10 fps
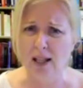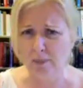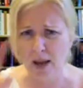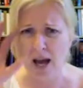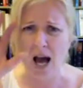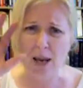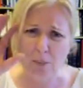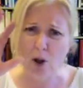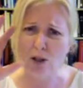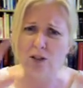Like my
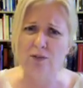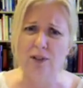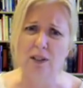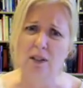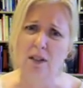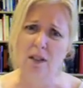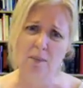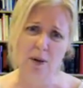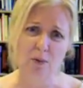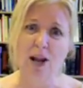eyeballs
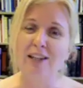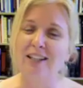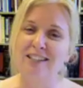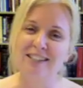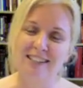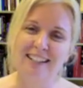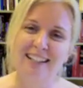my retinas.